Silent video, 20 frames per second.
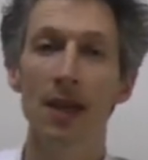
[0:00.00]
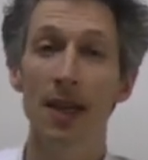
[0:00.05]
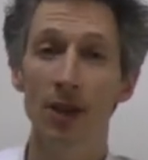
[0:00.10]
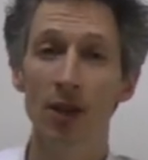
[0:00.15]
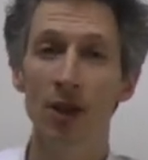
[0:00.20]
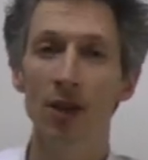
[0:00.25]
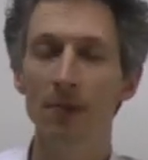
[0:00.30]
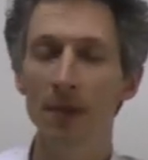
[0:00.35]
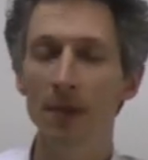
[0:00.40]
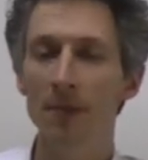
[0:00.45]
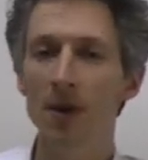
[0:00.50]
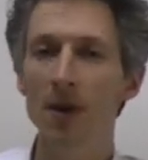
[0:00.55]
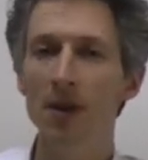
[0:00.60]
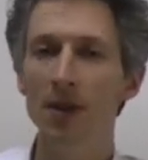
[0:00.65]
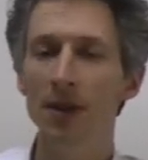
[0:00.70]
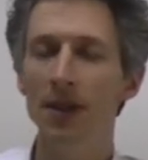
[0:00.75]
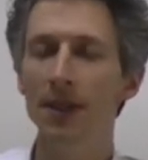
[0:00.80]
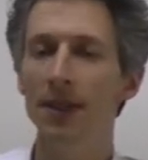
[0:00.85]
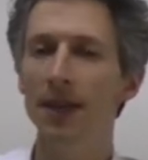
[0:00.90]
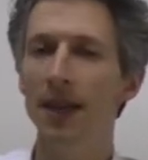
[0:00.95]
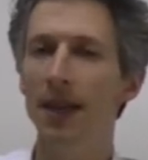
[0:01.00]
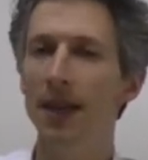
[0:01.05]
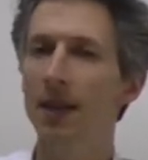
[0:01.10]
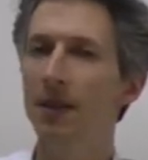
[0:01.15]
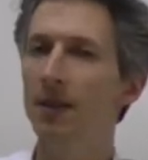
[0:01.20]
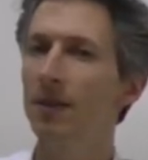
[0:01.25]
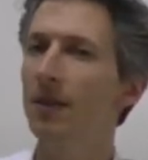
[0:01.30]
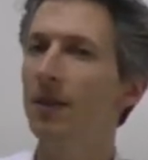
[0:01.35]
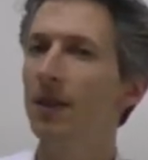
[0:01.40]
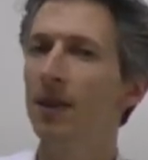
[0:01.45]
It should be Miles' date,
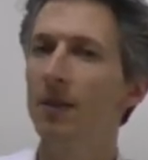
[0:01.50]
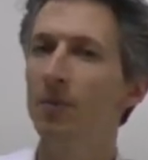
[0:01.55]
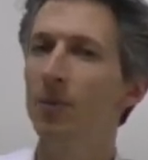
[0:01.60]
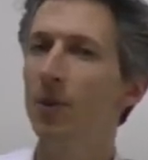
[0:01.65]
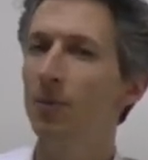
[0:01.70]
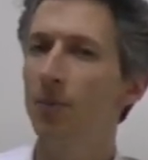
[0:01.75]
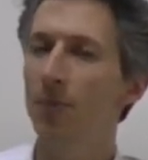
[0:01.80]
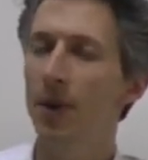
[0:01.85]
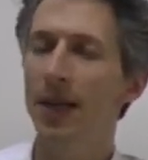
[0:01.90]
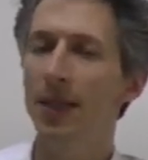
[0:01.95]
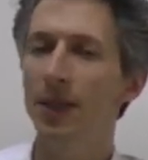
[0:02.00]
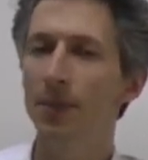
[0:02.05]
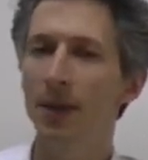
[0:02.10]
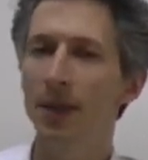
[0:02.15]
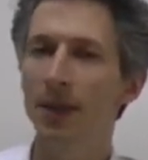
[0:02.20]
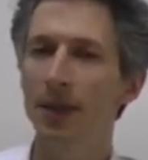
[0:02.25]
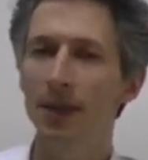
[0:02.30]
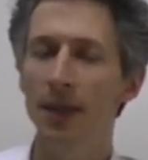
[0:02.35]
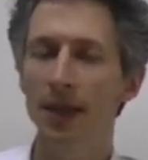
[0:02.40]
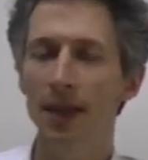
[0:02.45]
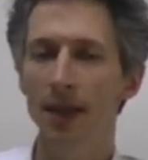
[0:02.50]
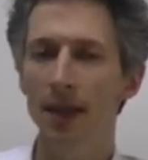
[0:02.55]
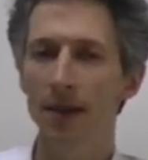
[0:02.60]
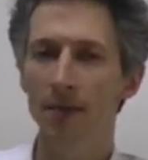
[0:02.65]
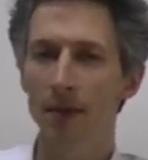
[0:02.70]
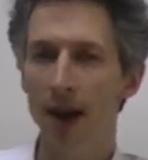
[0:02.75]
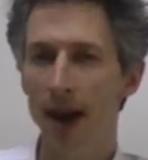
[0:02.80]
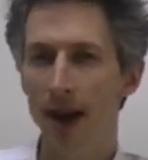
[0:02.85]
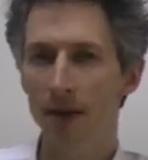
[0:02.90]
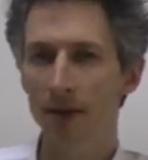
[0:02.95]
but Brad's been sticking
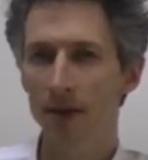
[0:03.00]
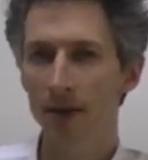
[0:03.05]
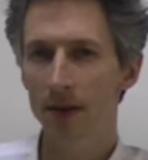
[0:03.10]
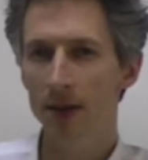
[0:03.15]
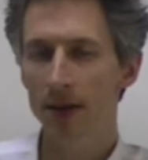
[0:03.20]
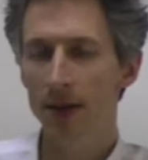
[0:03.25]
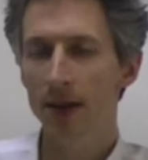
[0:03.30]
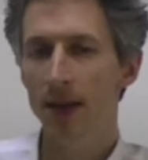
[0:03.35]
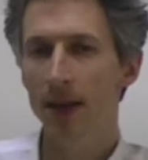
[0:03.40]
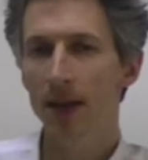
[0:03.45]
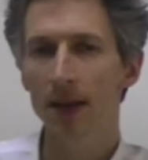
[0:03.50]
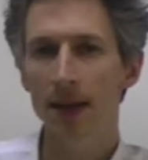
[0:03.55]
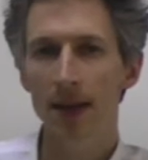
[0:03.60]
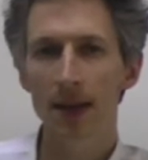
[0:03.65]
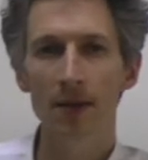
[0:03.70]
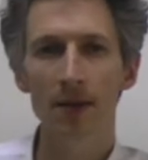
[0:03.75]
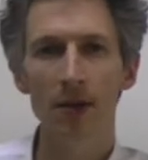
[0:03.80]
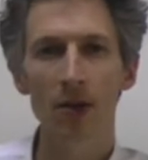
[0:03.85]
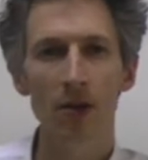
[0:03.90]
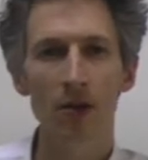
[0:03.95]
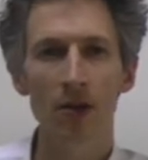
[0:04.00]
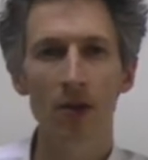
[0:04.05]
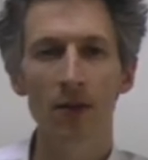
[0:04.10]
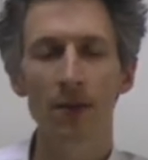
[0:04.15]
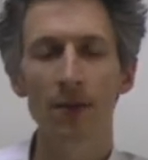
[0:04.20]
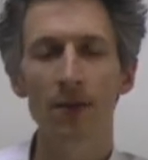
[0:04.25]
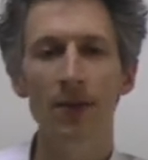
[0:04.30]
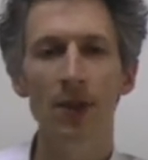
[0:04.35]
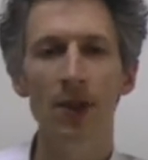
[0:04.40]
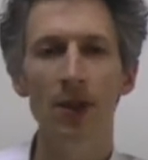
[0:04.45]
around, and now they've gone
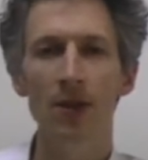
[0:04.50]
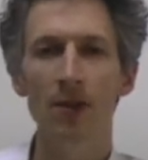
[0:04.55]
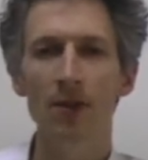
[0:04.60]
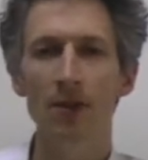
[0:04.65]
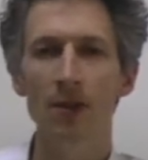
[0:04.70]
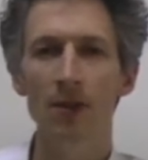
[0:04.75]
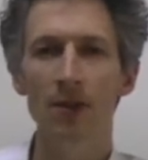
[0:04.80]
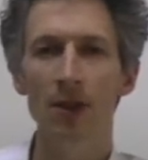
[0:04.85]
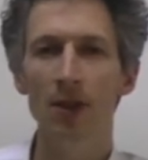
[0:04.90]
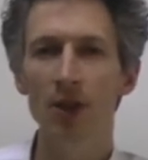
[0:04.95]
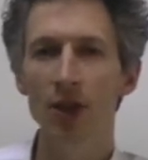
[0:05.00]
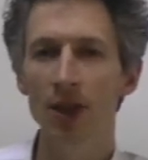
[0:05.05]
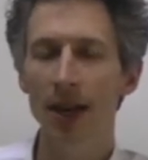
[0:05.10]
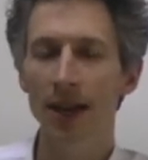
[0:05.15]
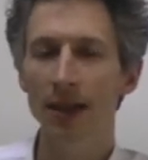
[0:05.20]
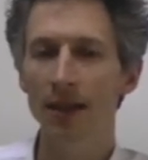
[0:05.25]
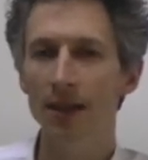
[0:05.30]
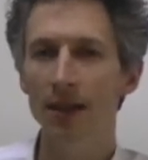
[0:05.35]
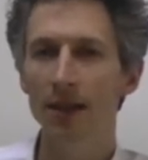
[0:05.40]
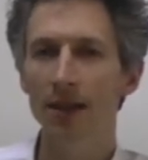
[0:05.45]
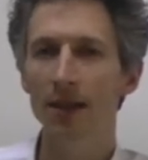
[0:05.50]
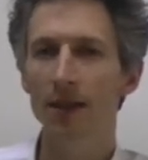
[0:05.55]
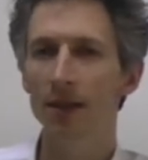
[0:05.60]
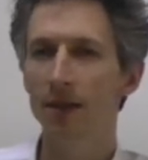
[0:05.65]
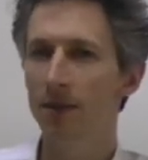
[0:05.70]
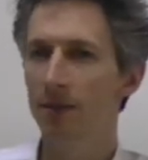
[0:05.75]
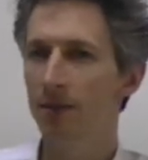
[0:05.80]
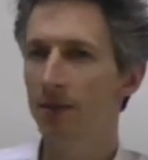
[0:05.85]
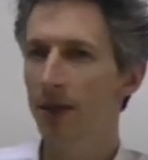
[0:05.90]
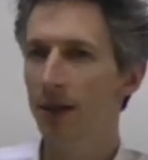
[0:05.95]
off to the gents
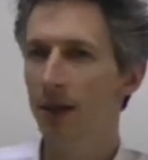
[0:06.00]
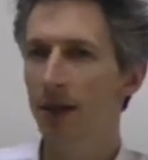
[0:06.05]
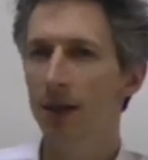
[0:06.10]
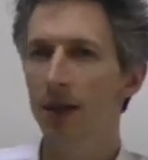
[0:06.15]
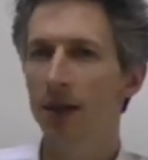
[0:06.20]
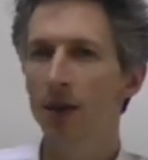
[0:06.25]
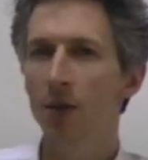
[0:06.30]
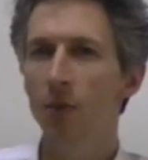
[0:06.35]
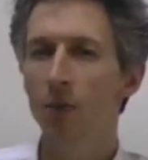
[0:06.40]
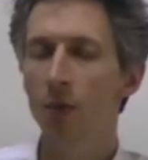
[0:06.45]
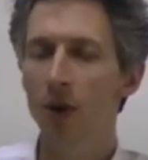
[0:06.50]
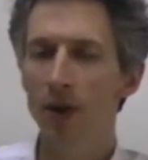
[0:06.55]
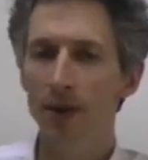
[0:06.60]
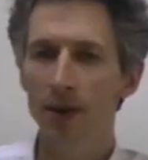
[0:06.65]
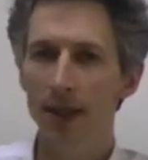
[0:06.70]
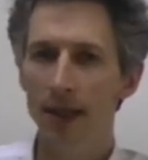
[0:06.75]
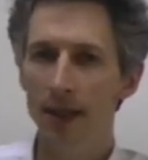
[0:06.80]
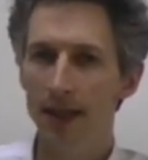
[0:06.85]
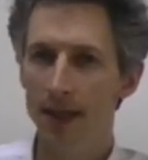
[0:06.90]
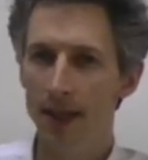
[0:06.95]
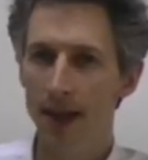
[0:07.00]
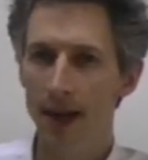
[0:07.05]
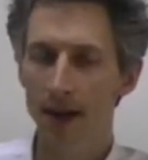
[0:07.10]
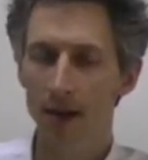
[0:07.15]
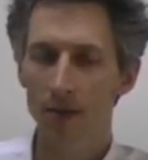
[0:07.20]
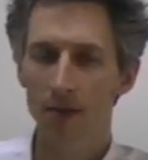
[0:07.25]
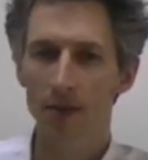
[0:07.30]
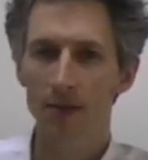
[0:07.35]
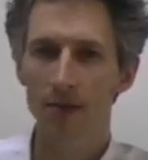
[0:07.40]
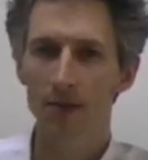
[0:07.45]
to work things
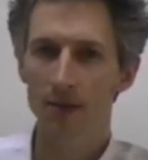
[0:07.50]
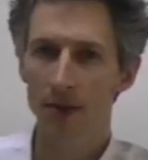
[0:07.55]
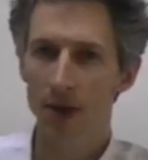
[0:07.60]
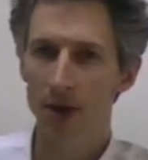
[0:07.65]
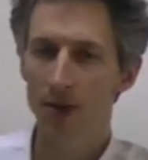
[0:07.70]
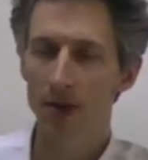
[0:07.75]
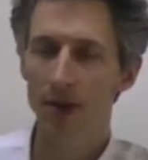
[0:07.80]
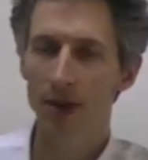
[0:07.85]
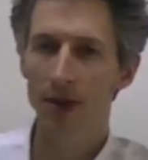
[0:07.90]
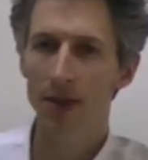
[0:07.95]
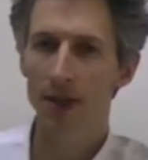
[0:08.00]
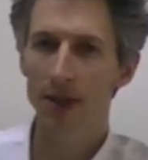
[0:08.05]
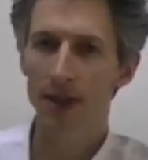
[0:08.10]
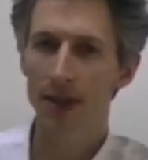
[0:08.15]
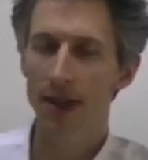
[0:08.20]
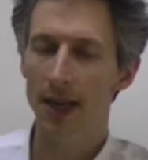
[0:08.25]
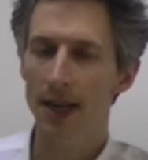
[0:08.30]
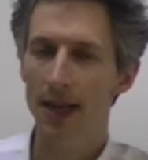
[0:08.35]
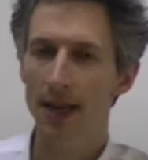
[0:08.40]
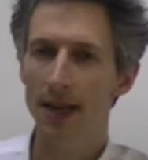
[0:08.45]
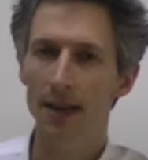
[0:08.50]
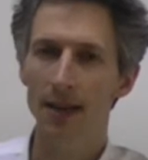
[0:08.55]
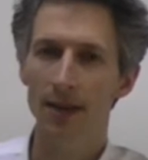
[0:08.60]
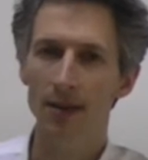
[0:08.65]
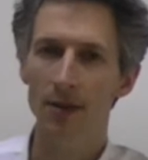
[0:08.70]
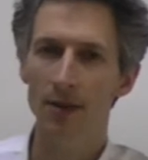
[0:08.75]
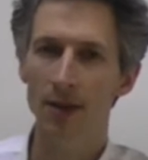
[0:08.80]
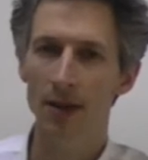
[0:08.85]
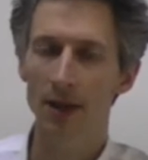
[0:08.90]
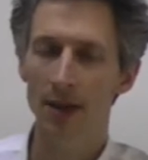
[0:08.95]
out, who's going to stay and
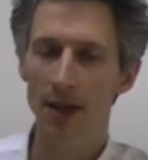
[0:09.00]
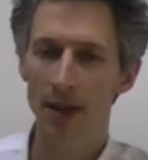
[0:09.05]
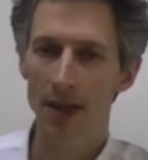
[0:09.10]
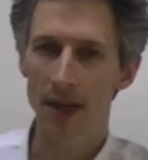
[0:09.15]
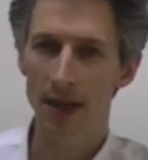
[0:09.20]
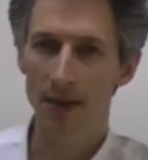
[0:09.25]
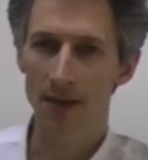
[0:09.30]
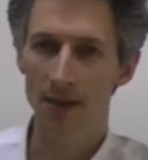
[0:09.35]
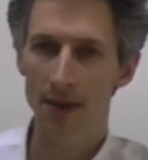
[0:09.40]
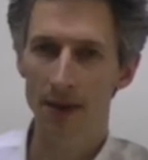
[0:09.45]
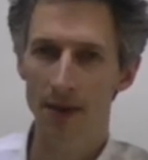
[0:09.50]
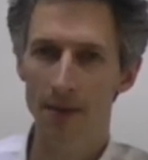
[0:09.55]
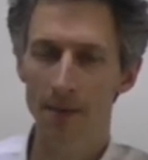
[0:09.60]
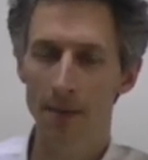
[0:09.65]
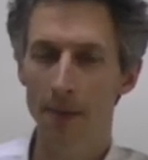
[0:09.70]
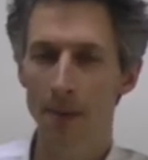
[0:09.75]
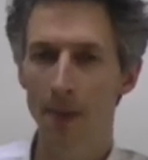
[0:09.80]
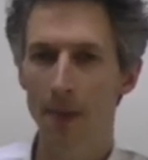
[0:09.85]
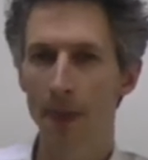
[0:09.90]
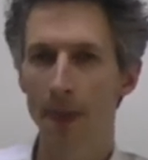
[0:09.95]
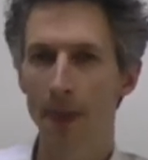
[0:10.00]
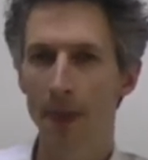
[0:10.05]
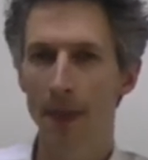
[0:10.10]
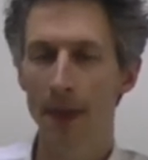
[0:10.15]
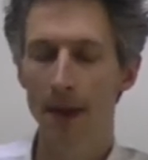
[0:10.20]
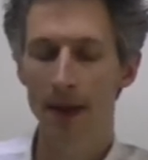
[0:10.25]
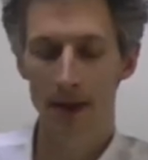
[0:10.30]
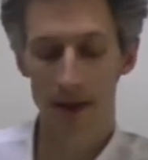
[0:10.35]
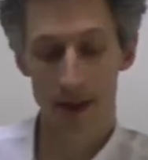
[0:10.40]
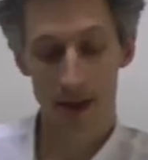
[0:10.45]
who's going to leave.
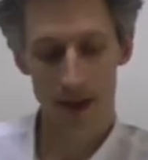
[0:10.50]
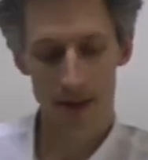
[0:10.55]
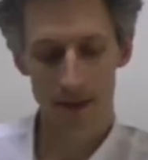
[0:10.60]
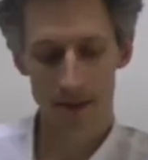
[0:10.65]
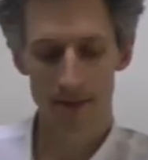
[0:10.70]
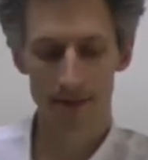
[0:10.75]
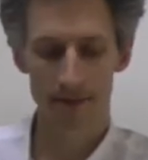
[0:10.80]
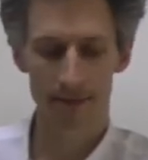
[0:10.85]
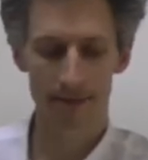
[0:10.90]
So